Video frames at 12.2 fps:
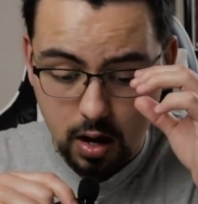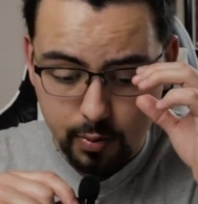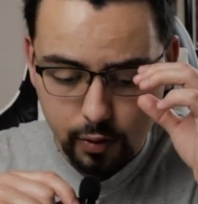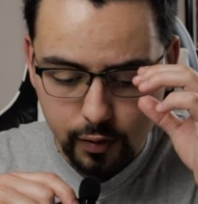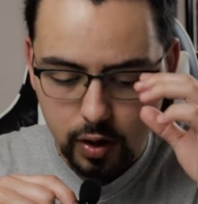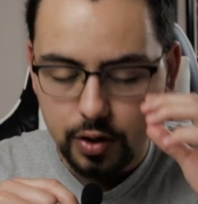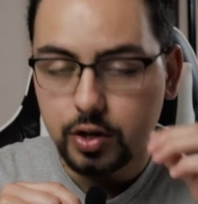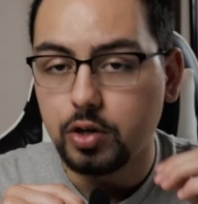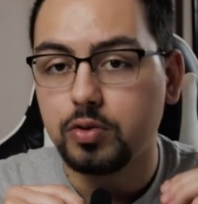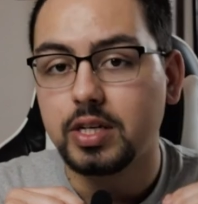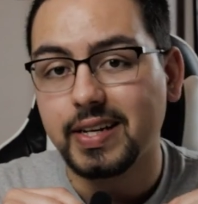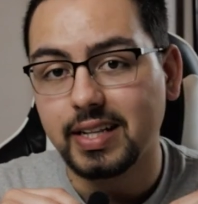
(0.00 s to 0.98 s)
Moving on, the
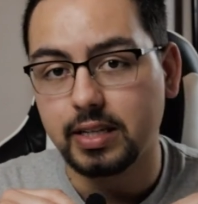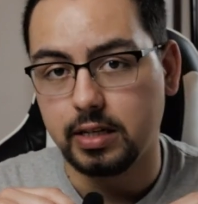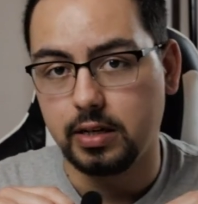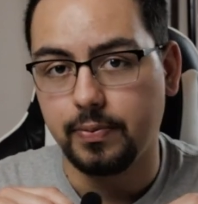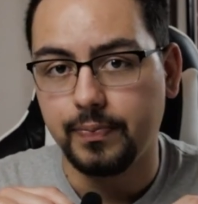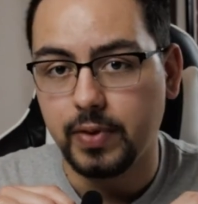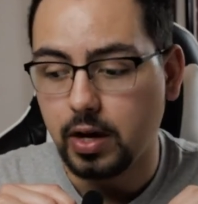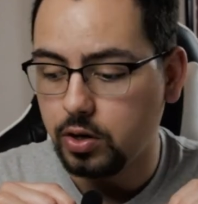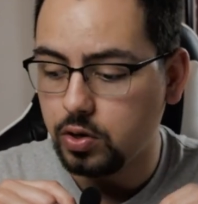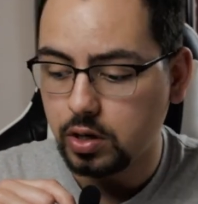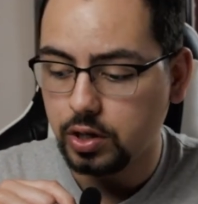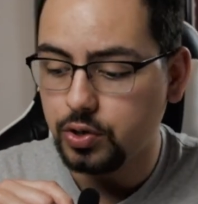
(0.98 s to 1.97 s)
utility. Now
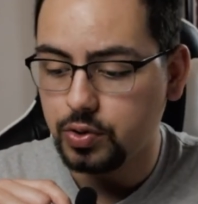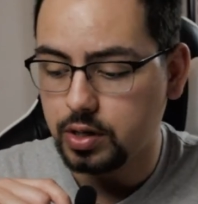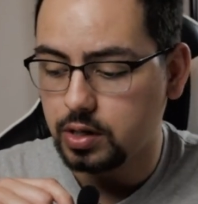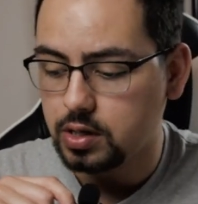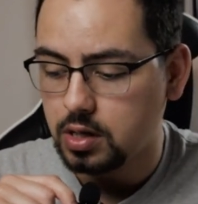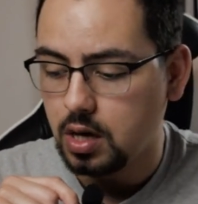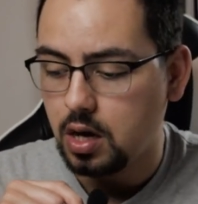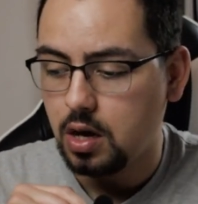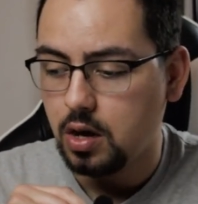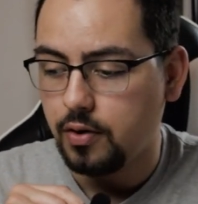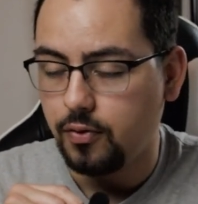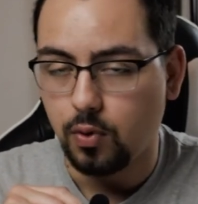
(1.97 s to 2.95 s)
you can use this
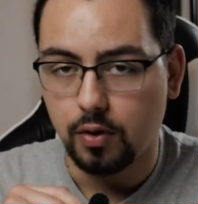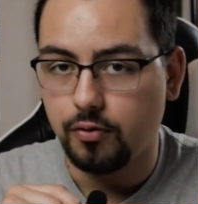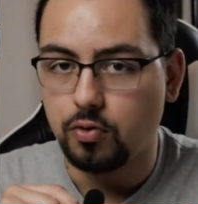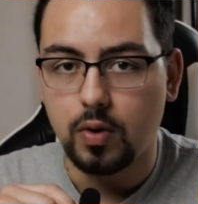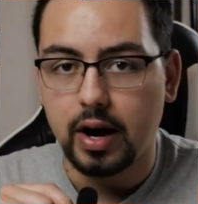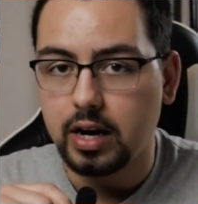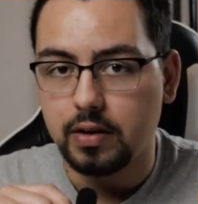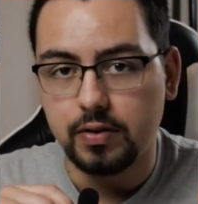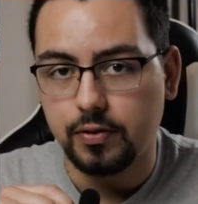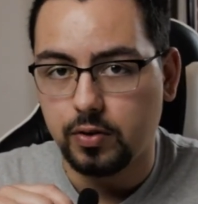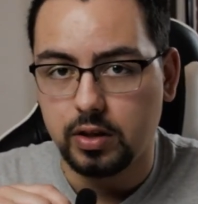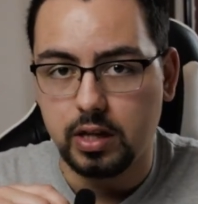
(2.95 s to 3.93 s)
for a variety of
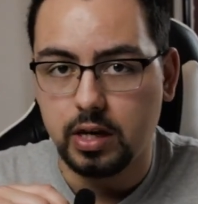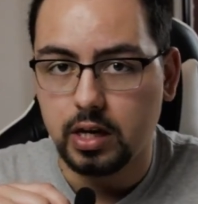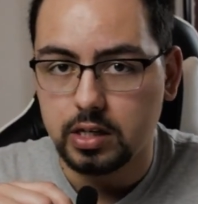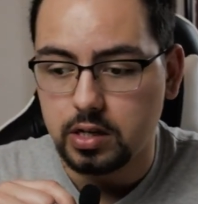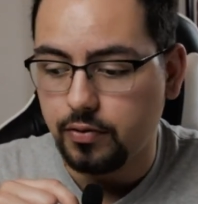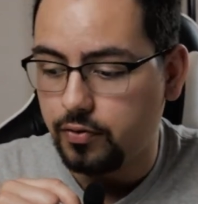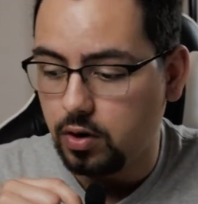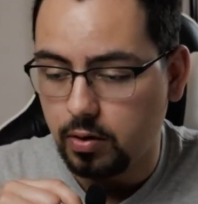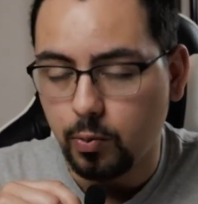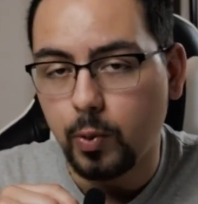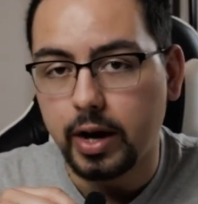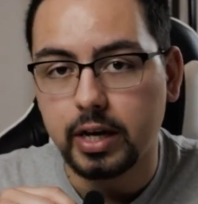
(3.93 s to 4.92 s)
different things,
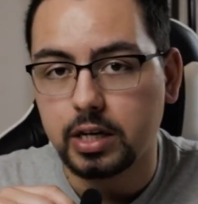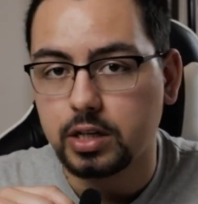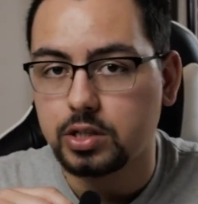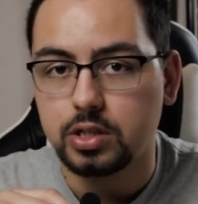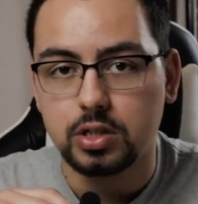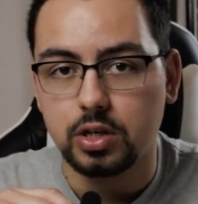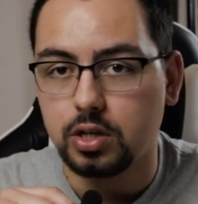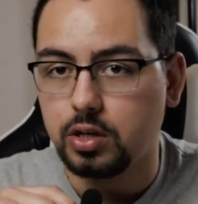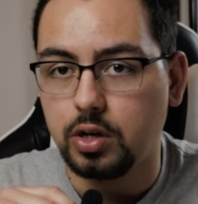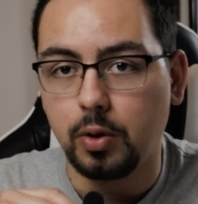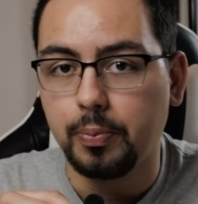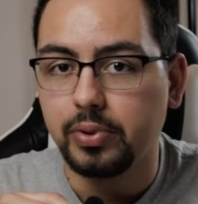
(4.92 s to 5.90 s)
from weddings
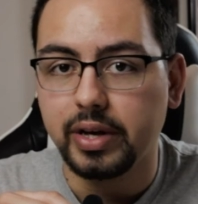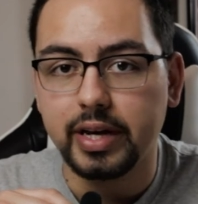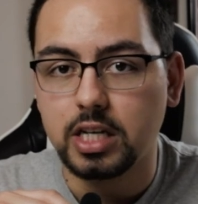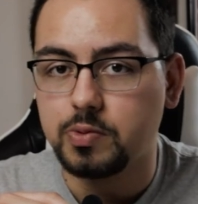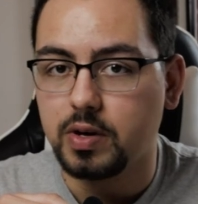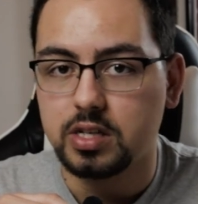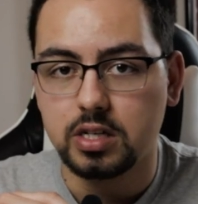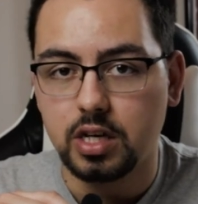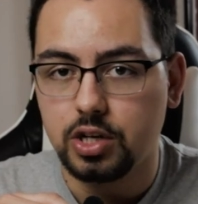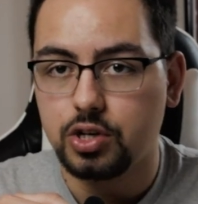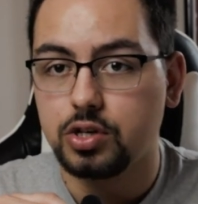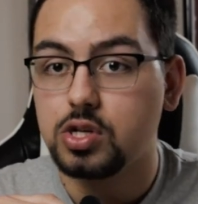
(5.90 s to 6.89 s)
to plays,
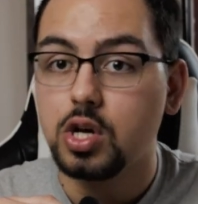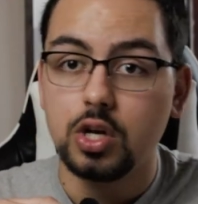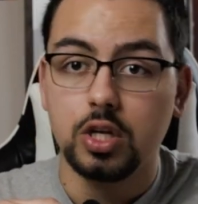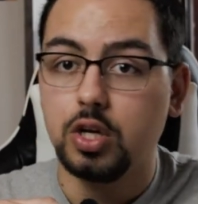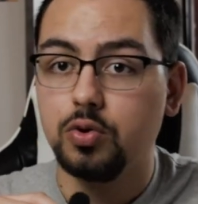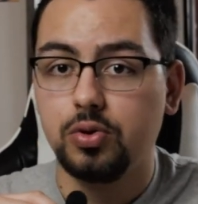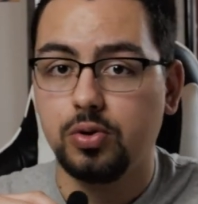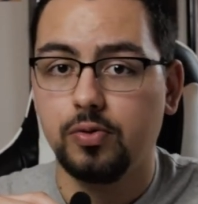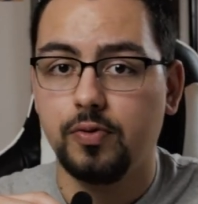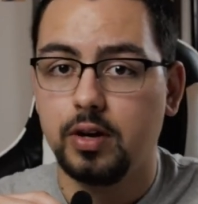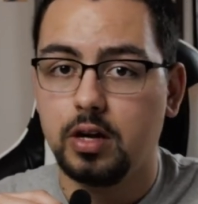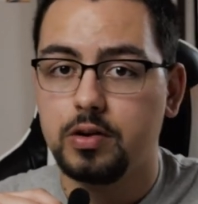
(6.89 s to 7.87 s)
presentations, YouTube
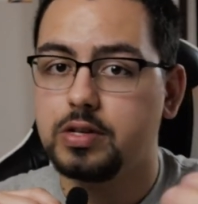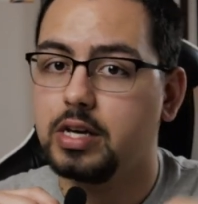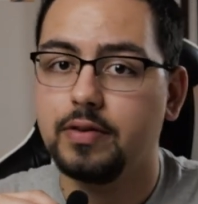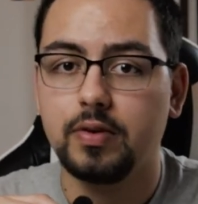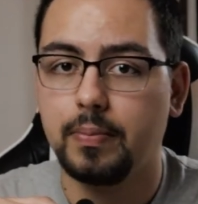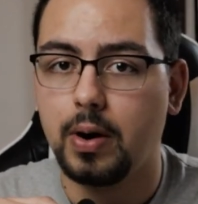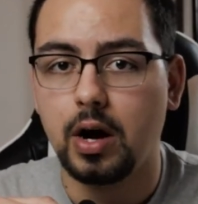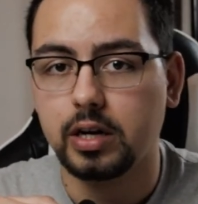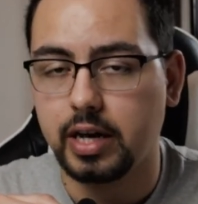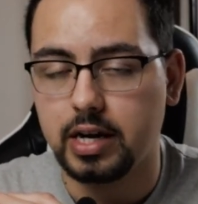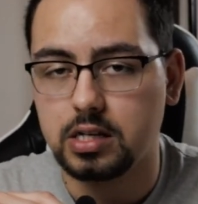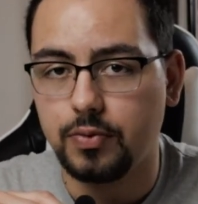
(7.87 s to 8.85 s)
videos, even
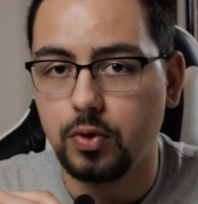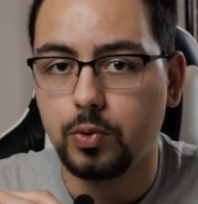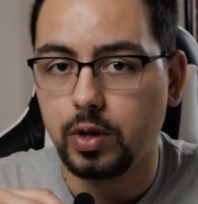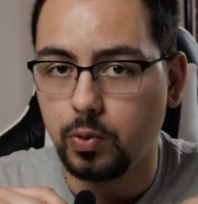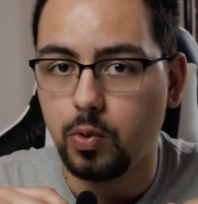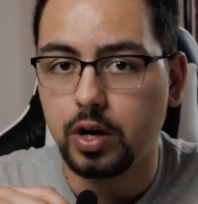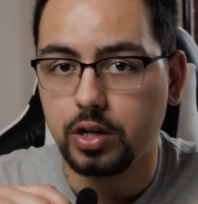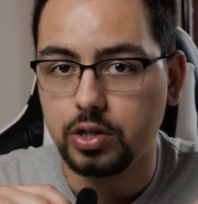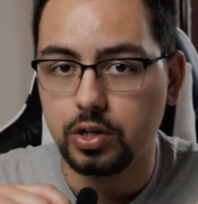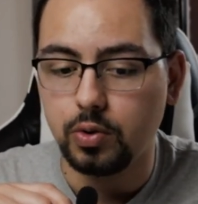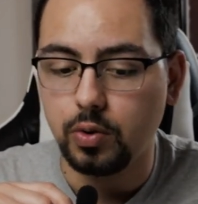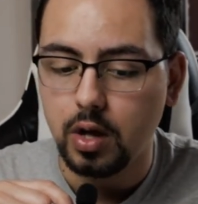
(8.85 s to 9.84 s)
podcasts if you really wanted
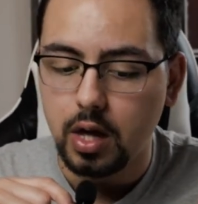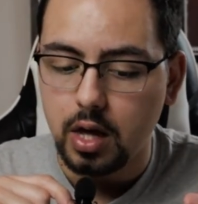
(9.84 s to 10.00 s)
to,